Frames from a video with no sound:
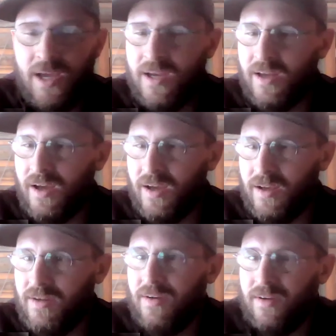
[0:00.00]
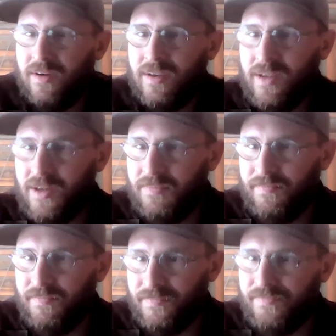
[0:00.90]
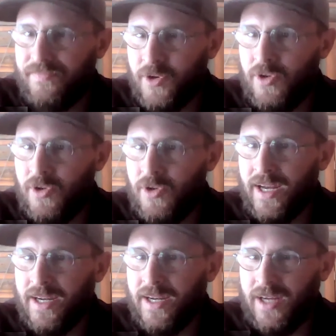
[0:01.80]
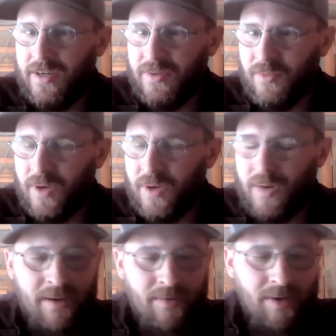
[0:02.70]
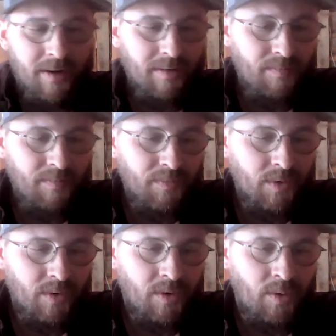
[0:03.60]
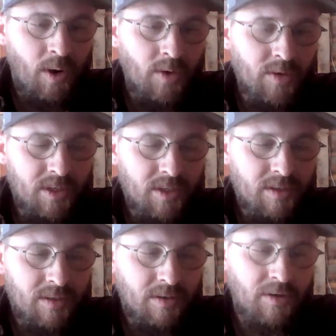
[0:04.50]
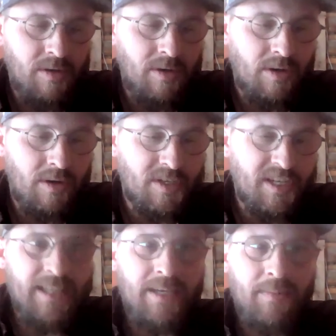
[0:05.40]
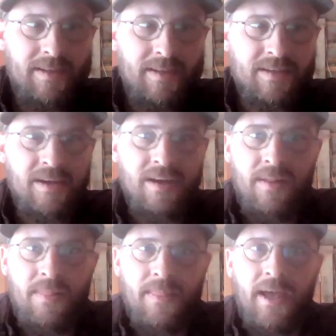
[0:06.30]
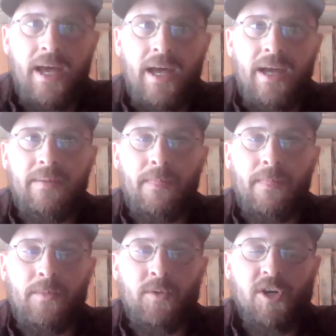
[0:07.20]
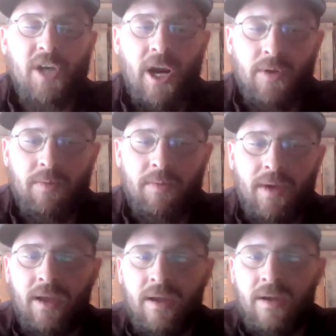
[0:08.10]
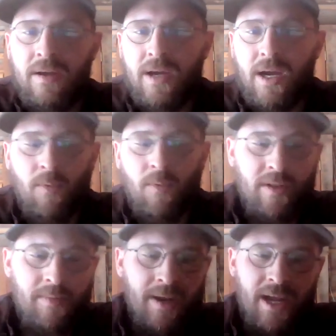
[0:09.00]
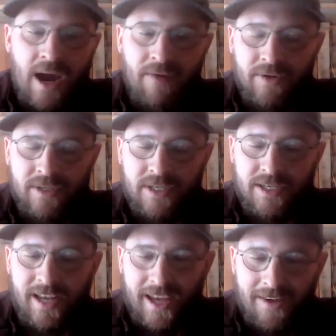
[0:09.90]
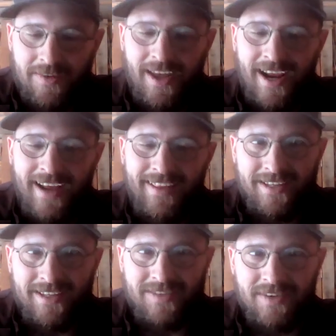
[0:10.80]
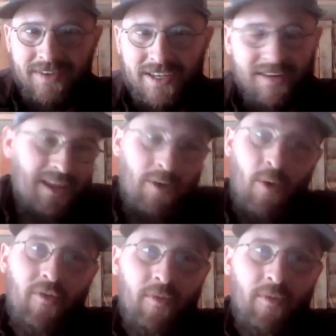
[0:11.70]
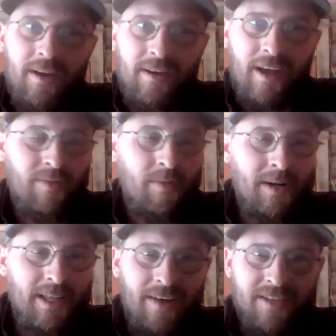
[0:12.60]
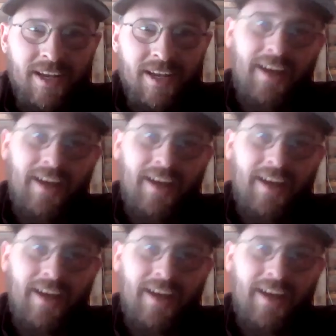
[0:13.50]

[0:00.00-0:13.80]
And you can get it done. One of my favorite quotes or sentiments that was shared with me at one of the many conferences that I like to visit, and they work for me. Not everybody loves it.